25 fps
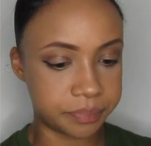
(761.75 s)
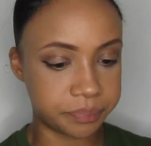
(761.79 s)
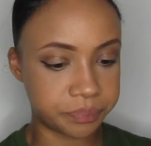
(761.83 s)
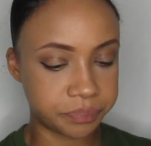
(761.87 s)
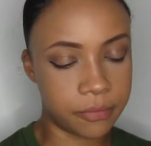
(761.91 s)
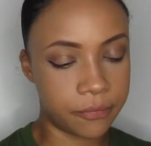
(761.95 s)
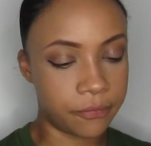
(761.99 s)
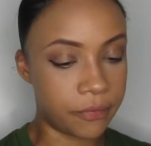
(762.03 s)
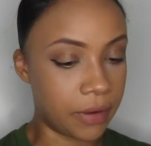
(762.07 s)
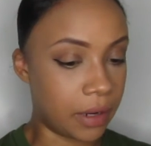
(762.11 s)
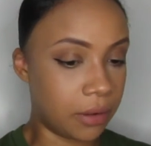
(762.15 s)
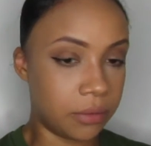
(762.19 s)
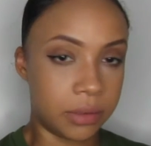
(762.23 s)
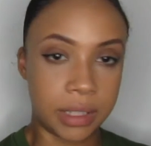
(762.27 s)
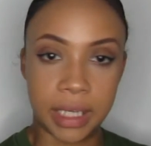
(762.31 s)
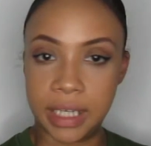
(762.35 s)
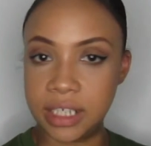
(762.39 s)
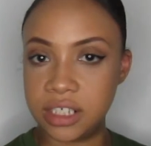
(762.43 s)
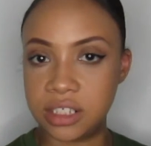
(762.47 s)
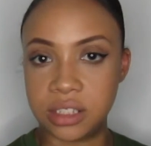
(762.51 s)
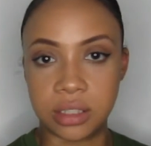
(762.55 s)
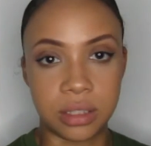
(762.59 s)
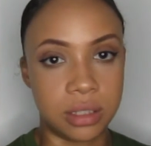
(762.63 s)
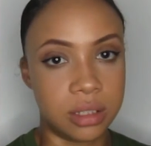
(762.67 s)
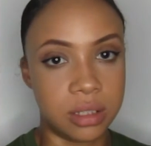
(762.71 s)

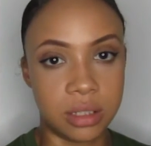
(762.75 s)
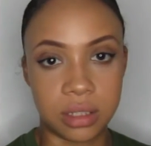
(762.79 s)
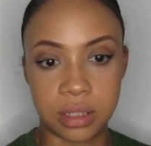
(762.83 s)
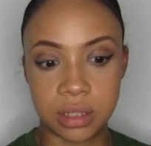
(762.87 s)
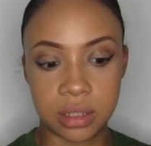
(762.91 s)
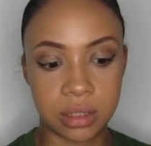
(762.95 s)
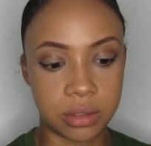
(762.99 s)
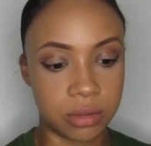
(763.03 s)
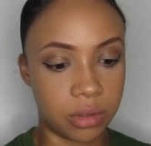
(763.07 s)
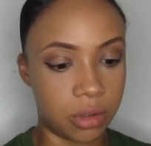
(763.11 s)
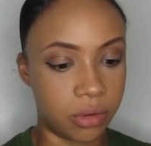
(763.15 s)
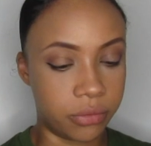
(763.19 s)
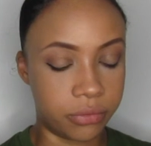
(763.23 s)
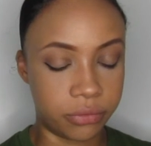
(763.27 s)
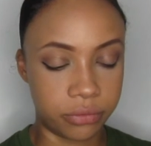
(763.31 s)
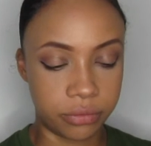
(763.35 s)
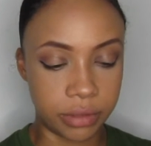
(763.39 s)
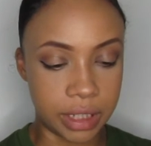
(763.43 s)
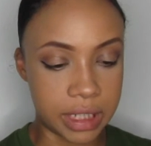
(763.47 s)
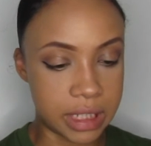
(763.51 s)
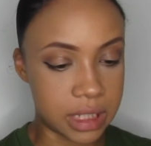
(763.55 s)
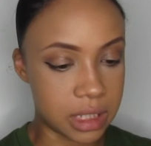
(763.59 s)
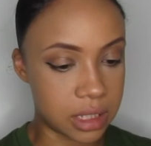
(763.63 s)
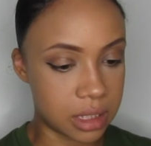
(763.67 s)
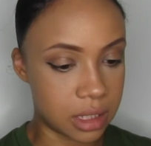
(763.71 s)
foundations of
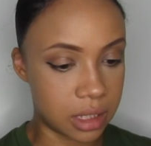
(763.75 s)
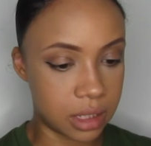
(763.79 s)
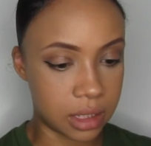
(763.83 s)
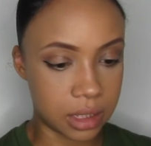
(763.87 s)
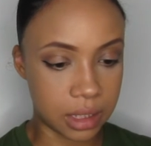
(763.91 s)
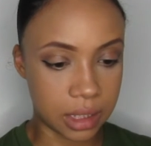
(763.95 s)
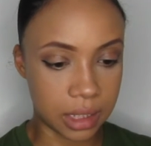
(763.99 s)
recent.